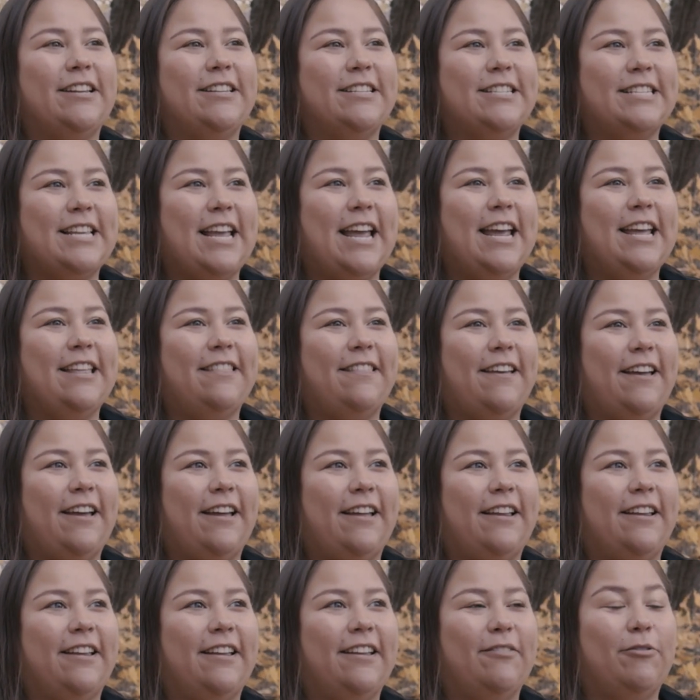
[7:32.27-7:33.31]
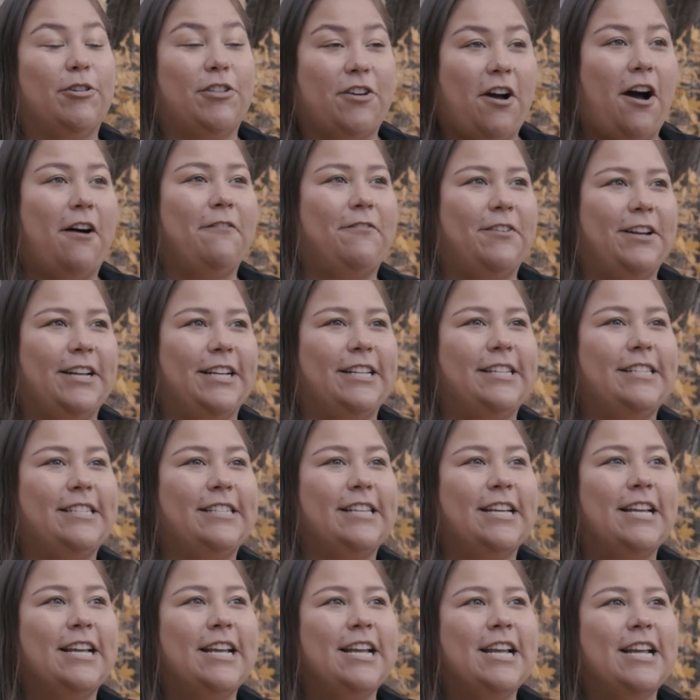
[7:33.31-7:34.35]
say that with confidence
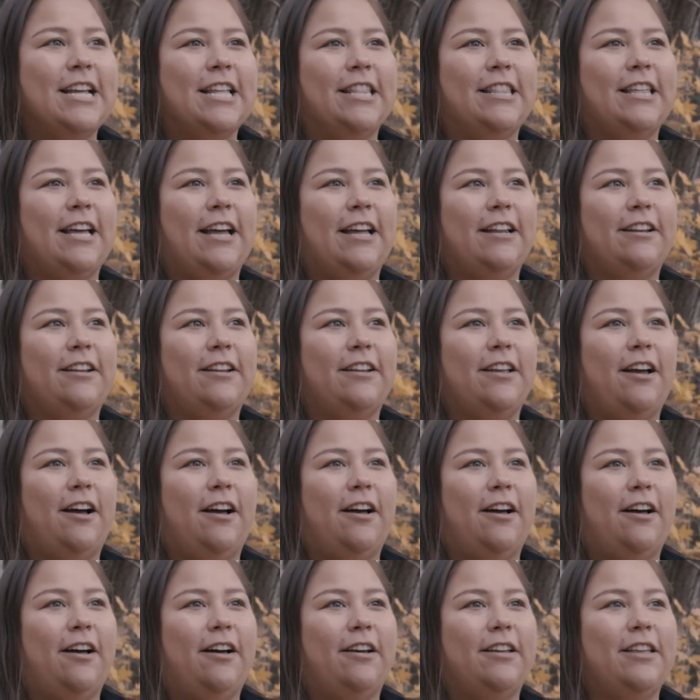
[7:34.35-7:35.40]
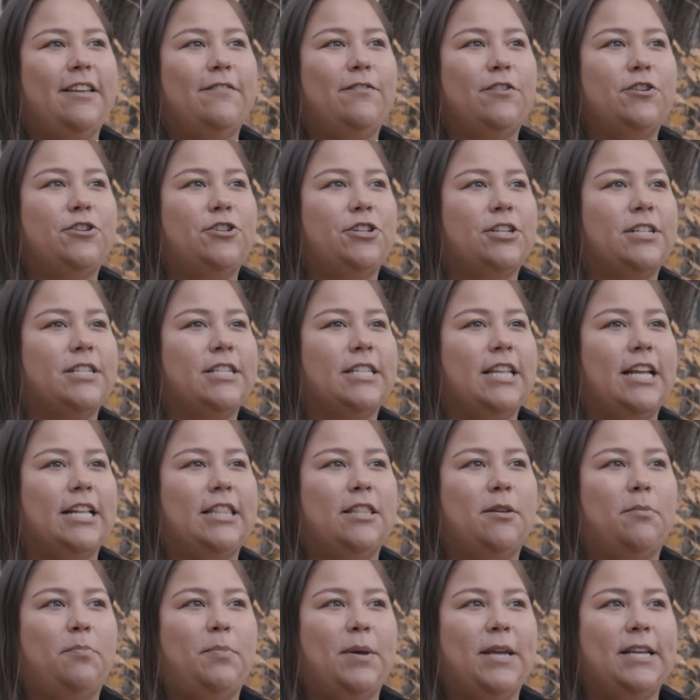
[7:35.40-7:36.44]
that even just
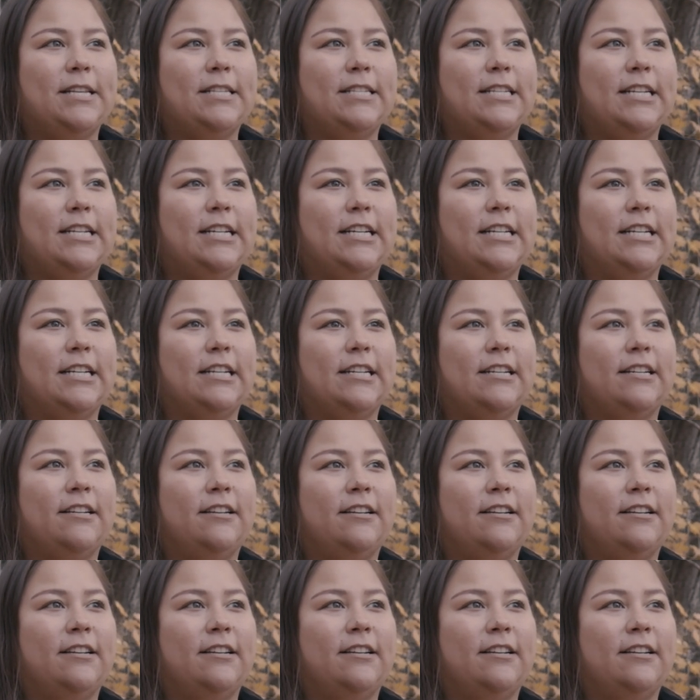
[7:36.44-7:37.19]
like the basic,